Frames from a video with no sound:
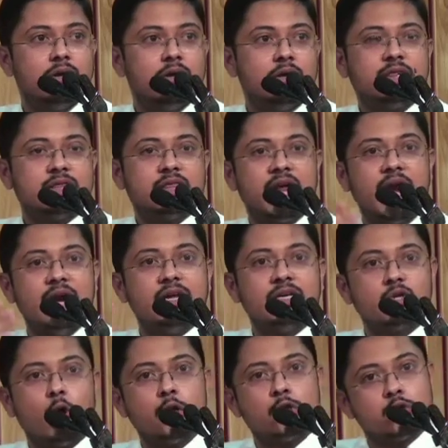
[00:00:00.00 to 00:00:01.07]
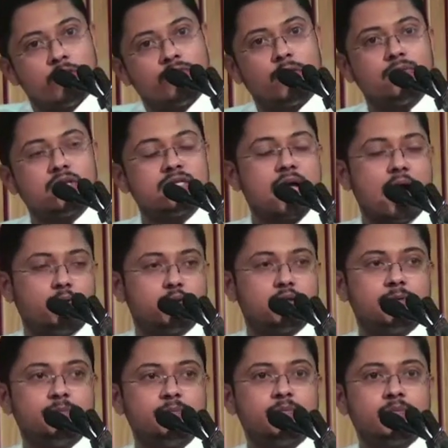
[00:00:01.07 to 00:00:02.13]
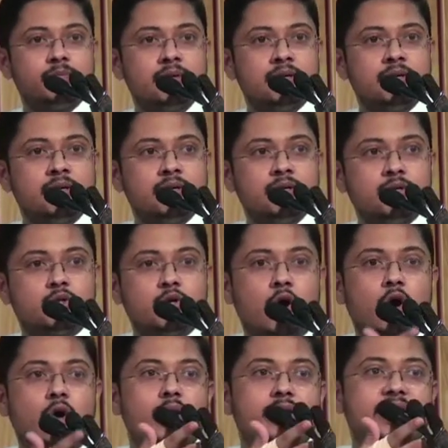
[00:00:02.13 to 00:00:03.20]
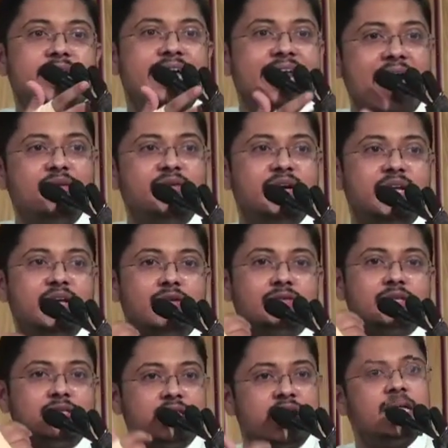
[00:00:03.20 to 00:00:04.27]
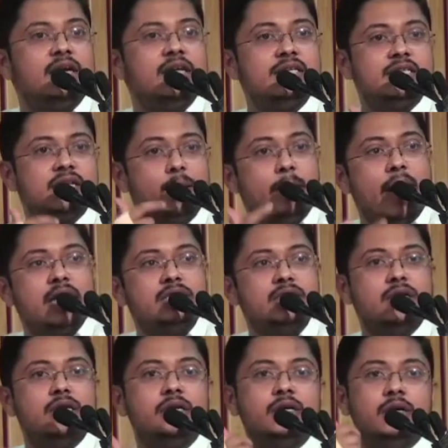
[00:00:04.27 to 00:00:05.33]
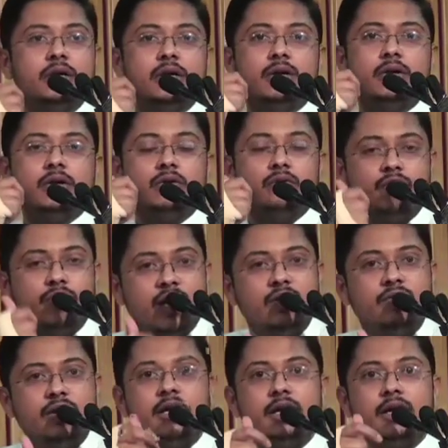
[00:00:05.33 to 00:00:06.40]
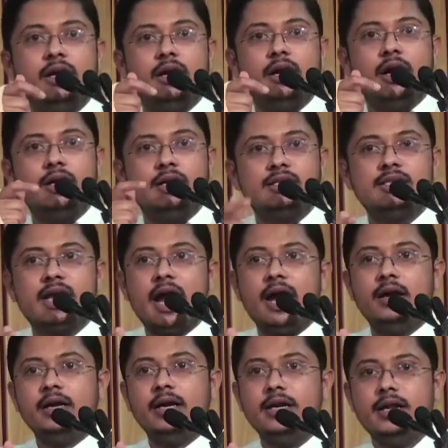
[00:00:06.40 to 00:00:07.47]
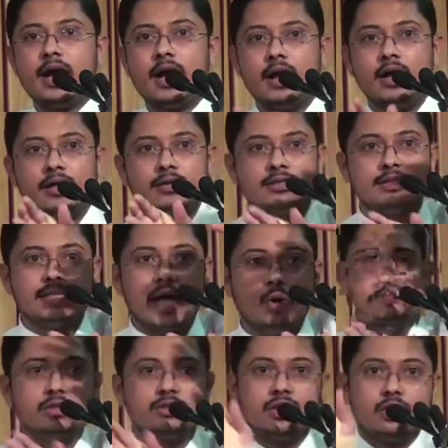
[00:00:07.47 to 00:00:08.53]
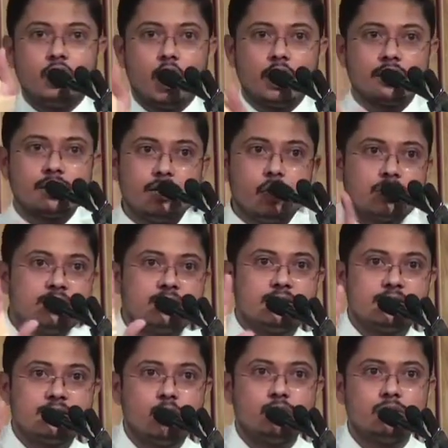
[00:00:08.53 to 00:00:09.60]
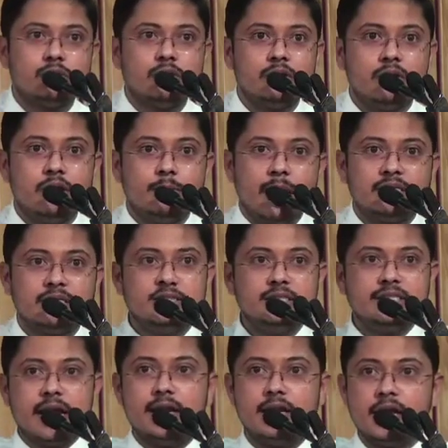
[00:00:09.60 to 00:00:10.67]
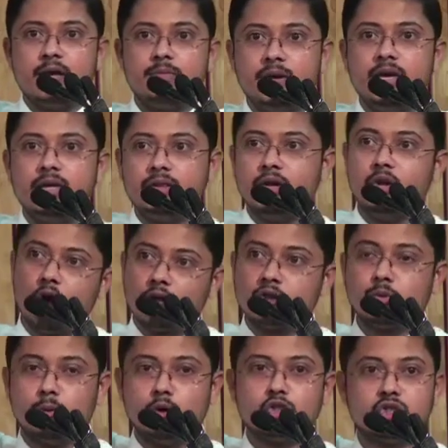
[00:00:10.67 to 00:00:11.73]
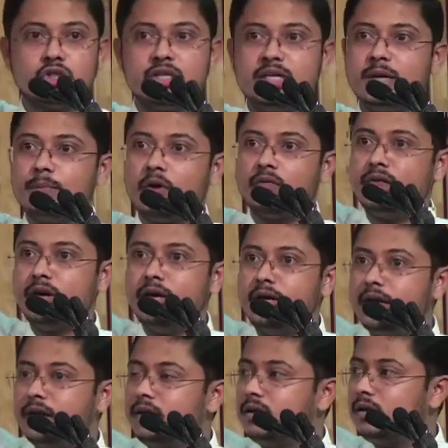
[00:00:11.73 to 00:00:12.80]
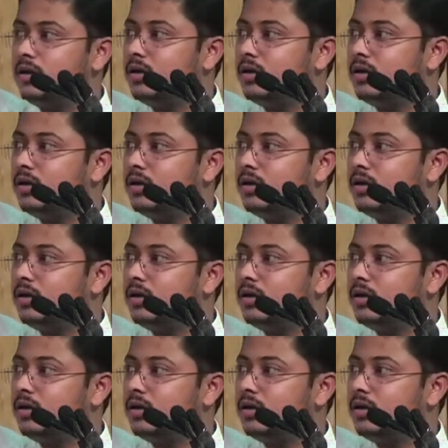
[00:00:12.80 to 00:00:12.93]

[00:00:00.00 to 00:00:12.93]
The threat is also from the south. So the gravity of the threat is imagined when we understand India. The south is the north and north is the south. Imagine Chennai being the northmost tip of Indian